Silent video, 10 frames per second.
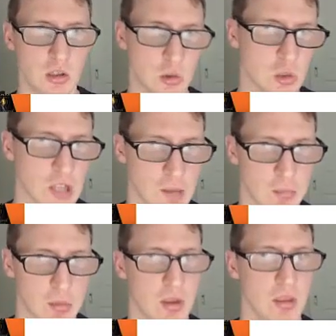look
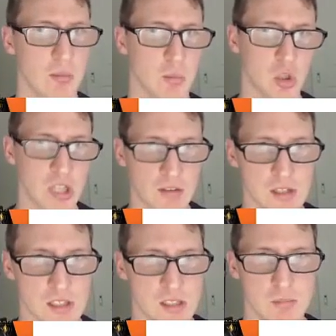up book
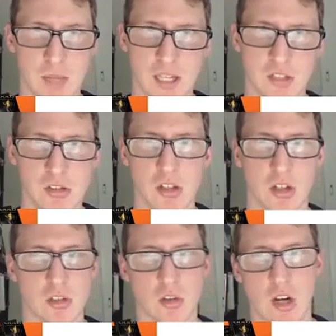covers. Make sure you
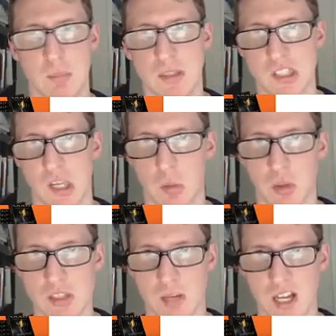don't try to be cheap on
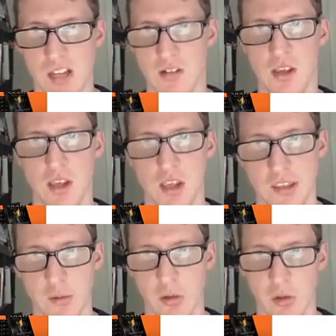this part.
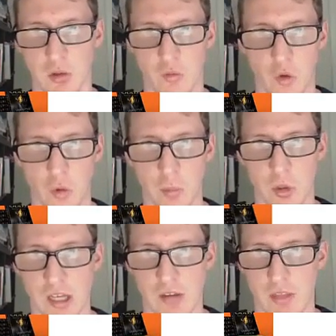You want to look for a book
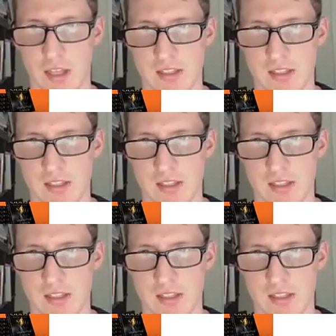cover